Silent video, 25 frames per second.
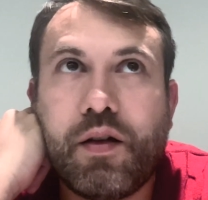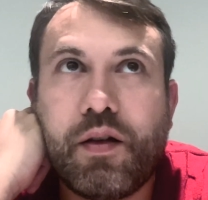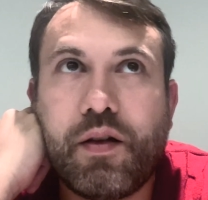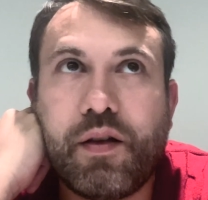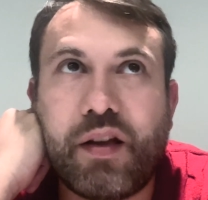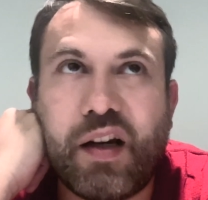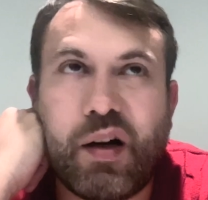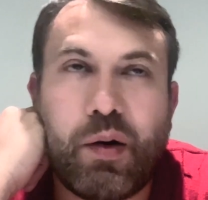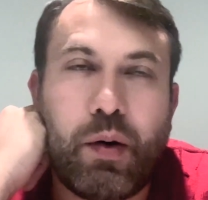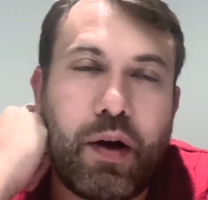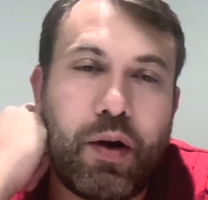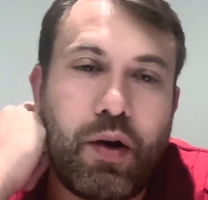
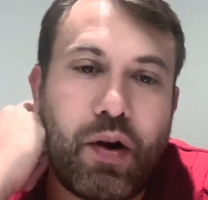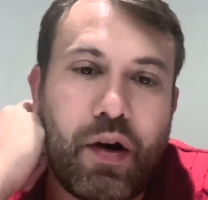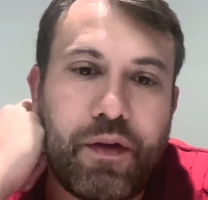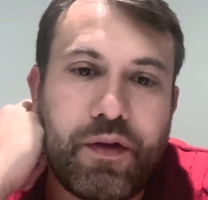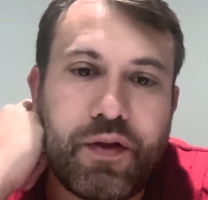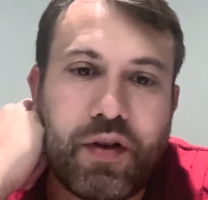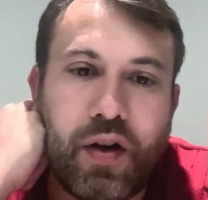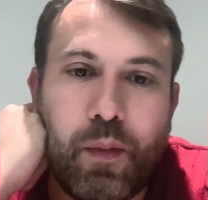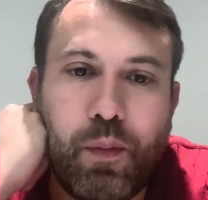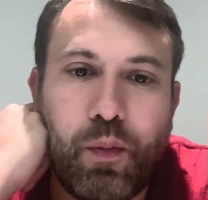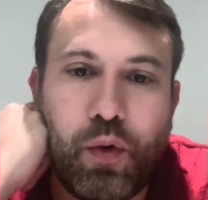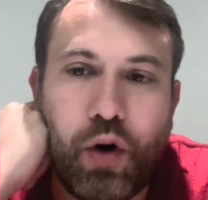That way you have
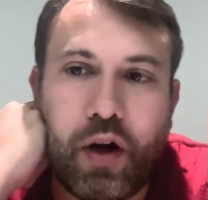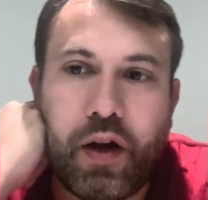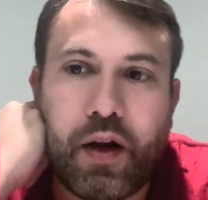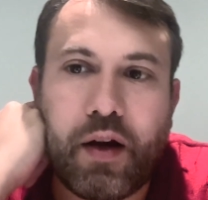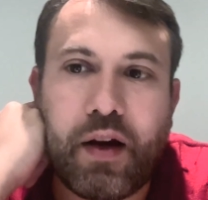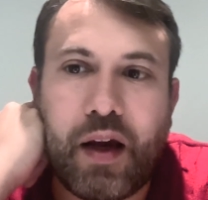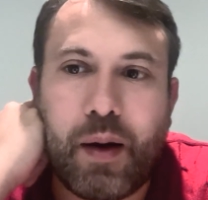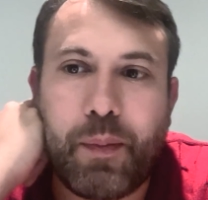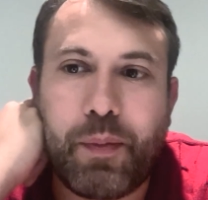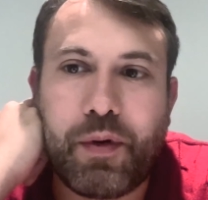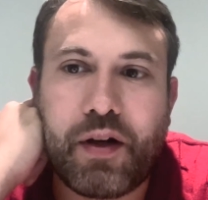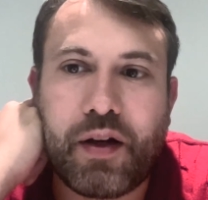some working
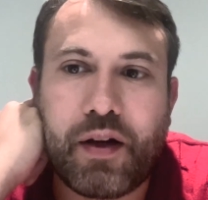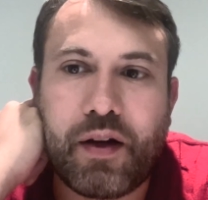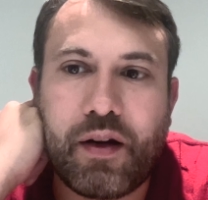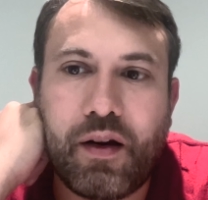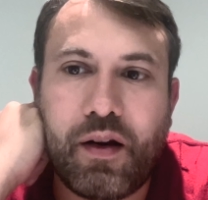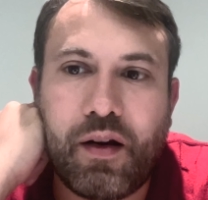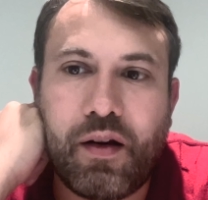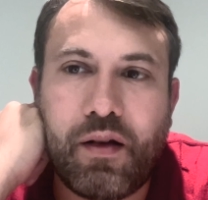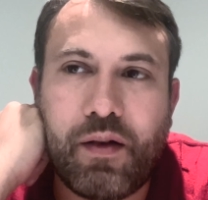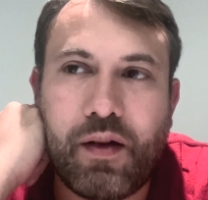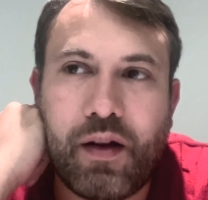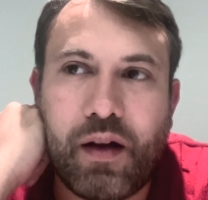
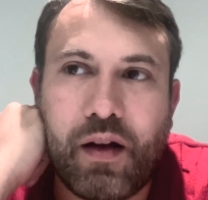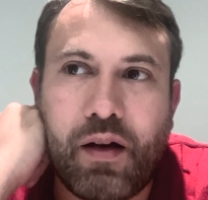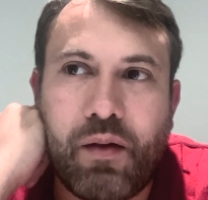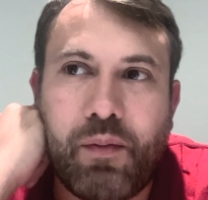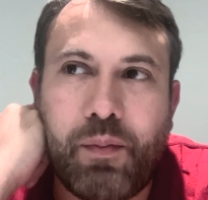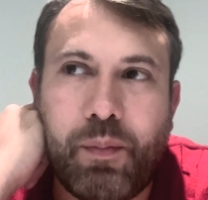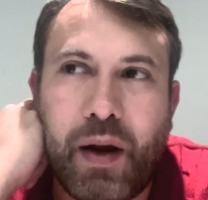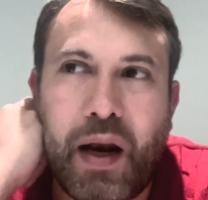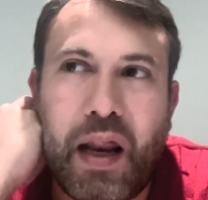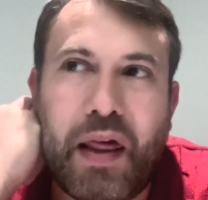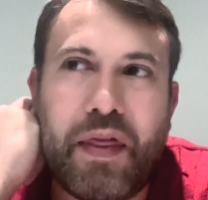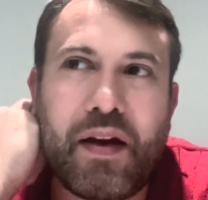capital.
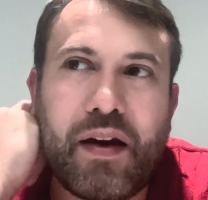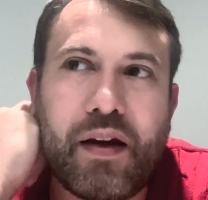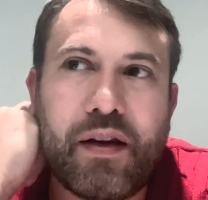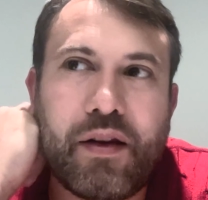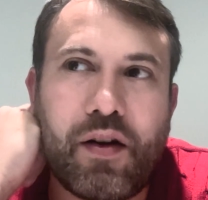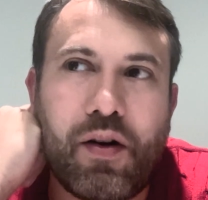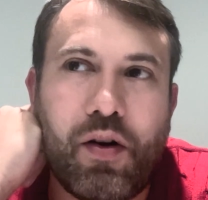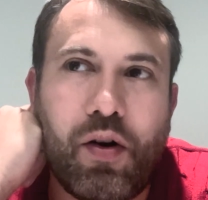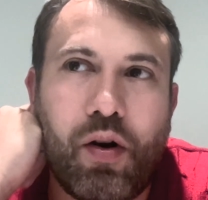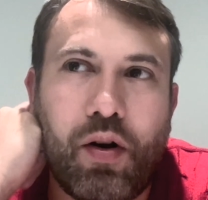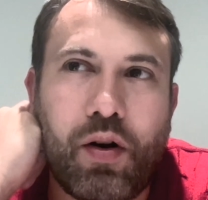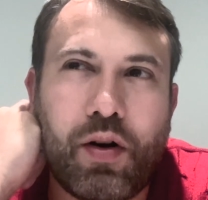But I think in
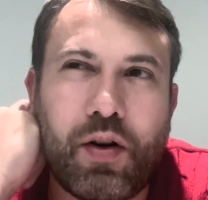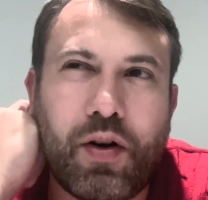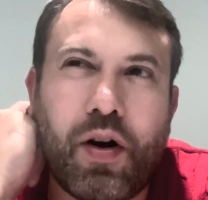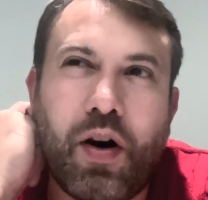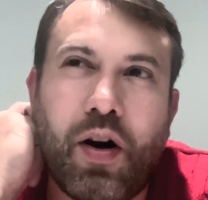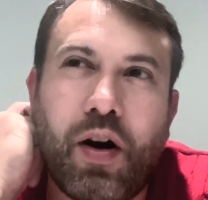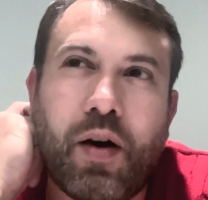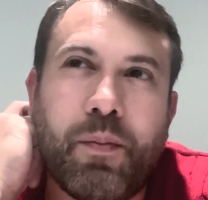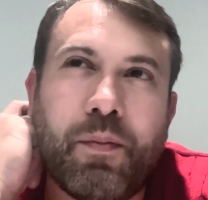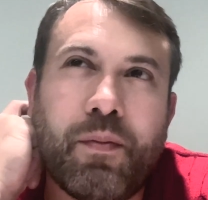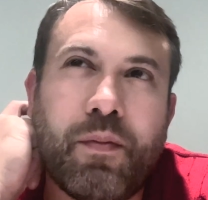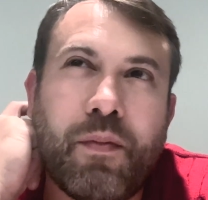the long
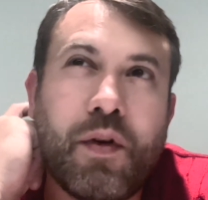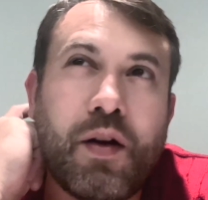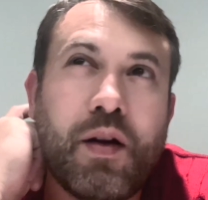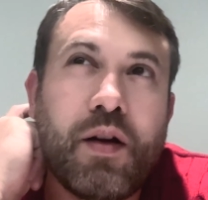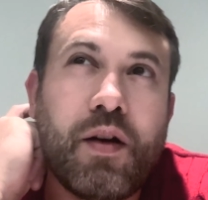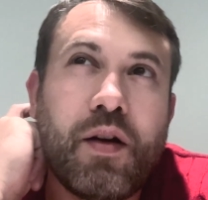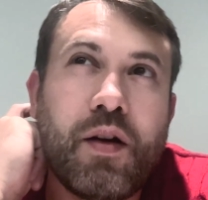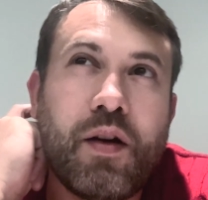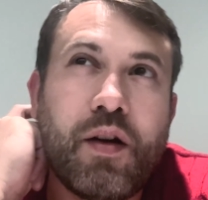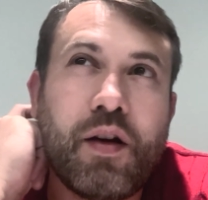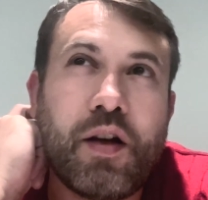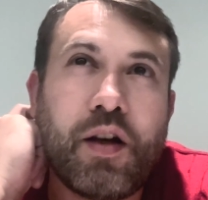term,
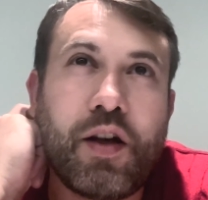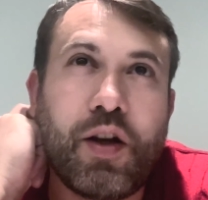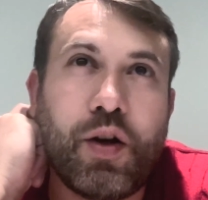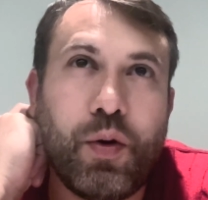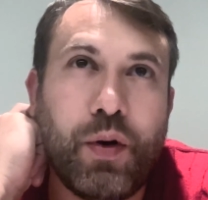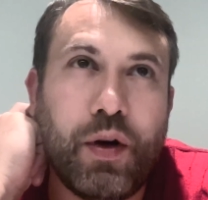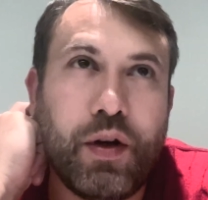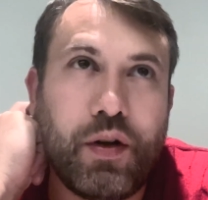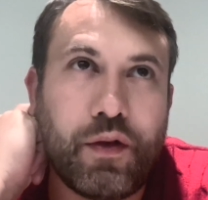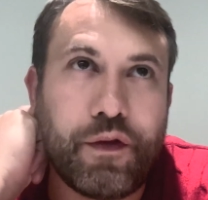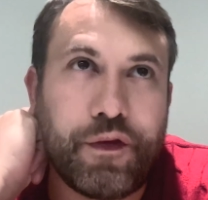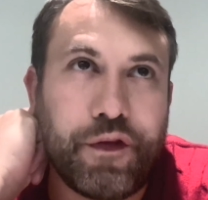you
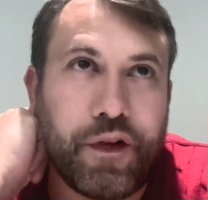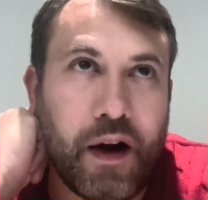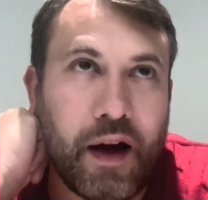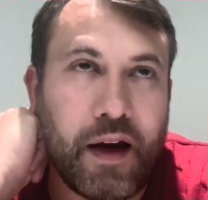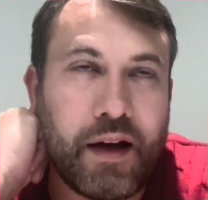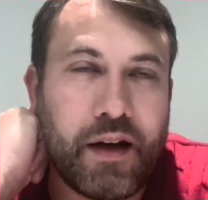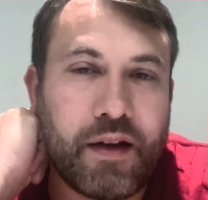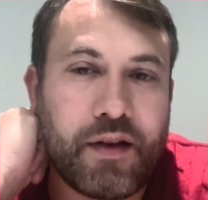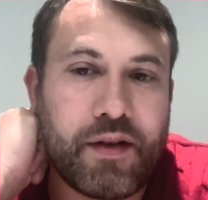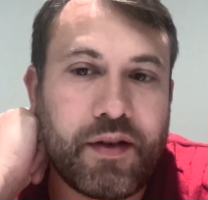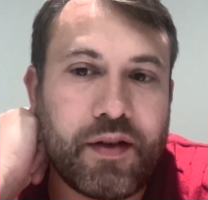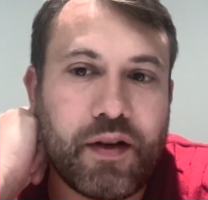need to
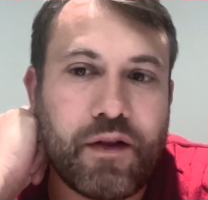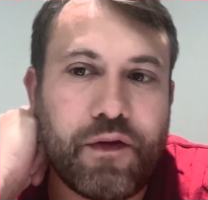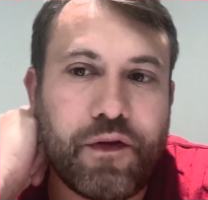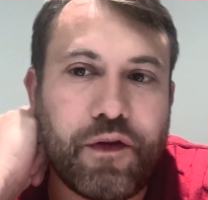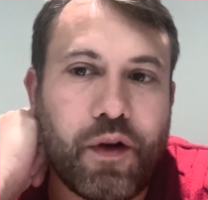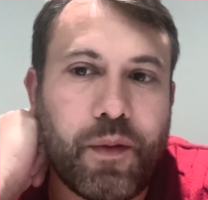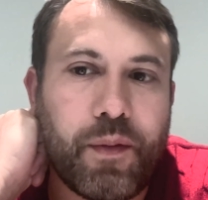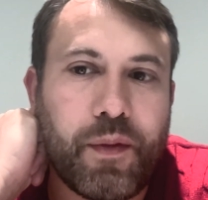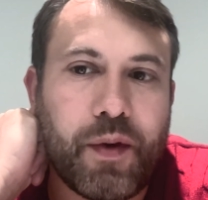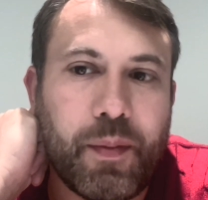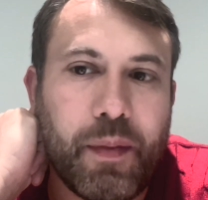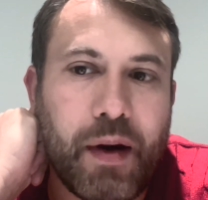finance it
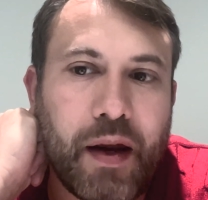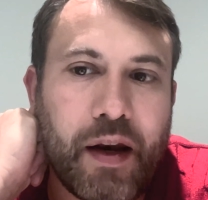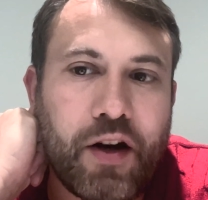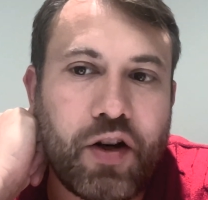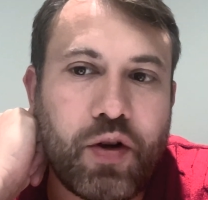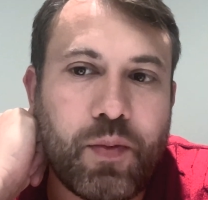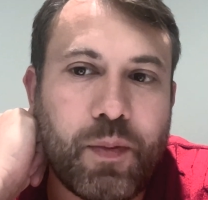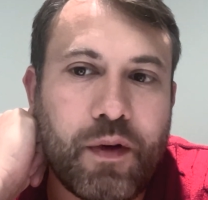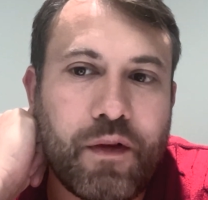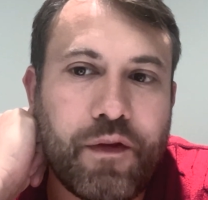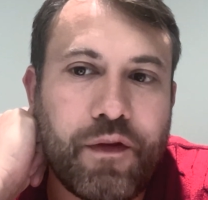from the management